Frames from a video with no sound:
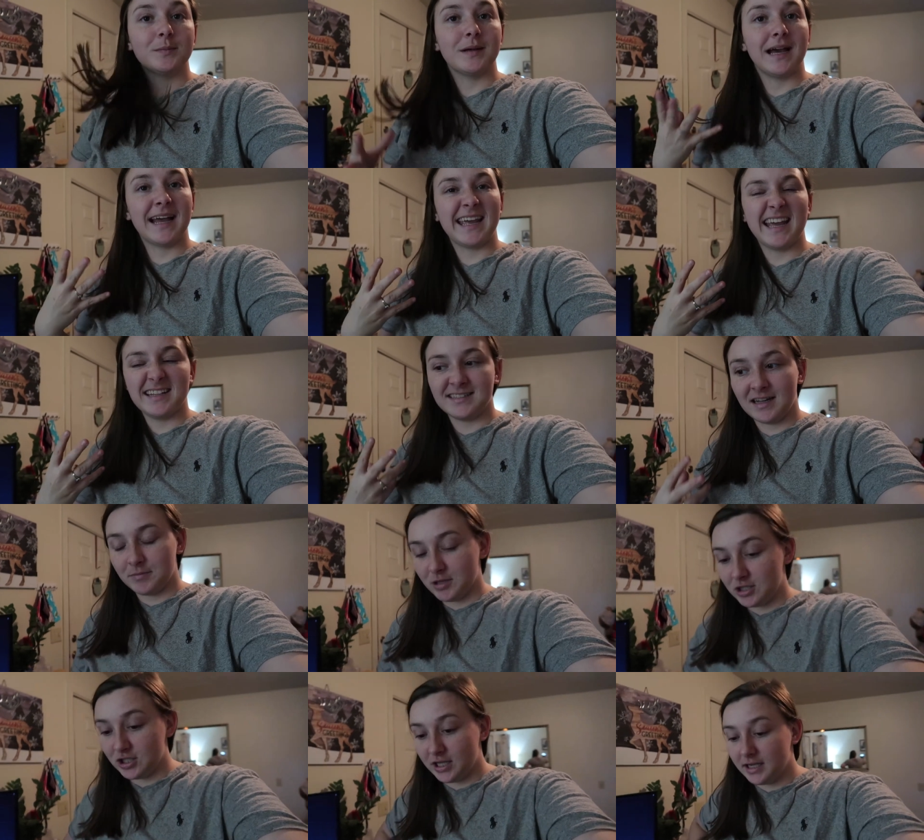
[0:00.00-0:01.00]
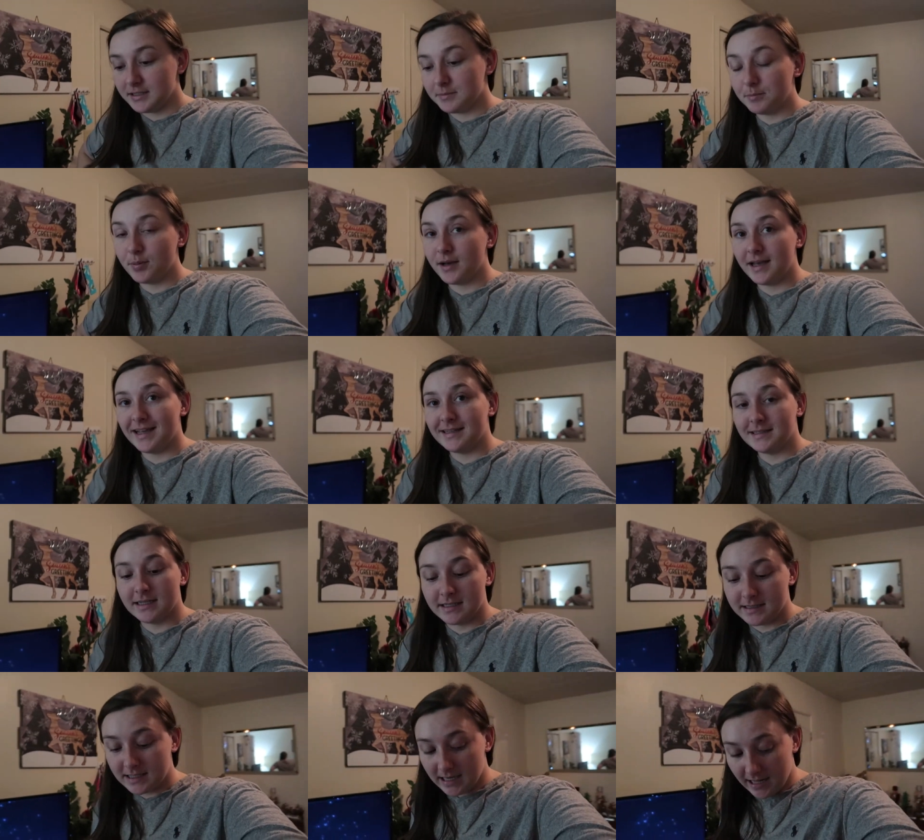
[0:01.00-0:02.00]
I can't stop touching it. But
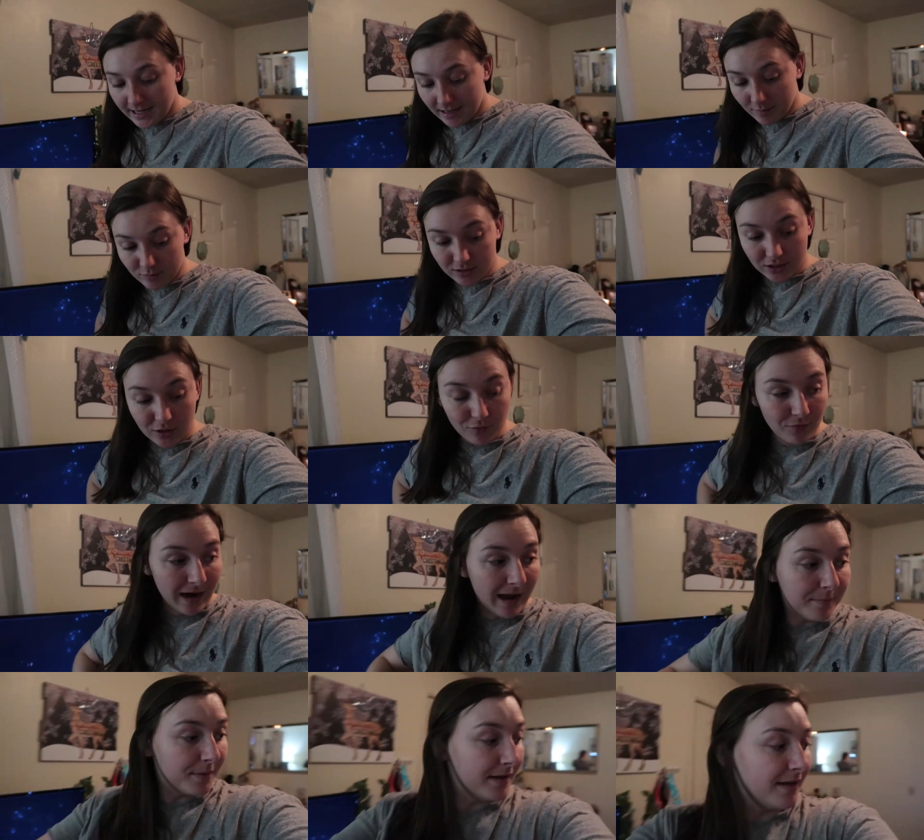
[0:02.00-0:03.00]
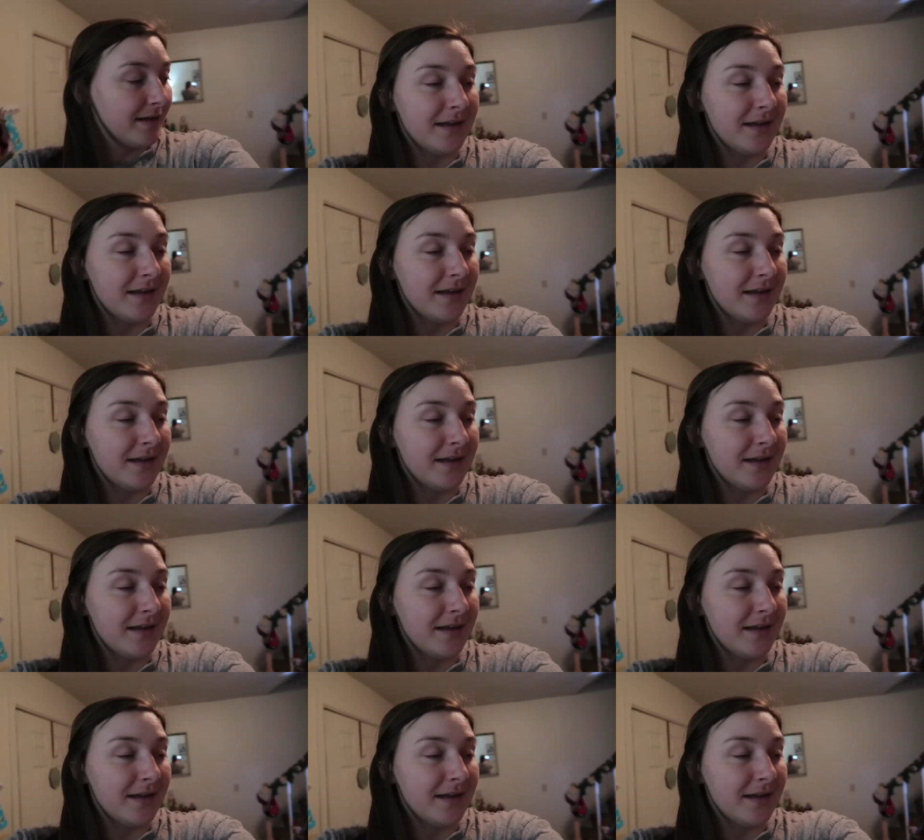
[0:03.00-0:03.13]
today I was going to wrap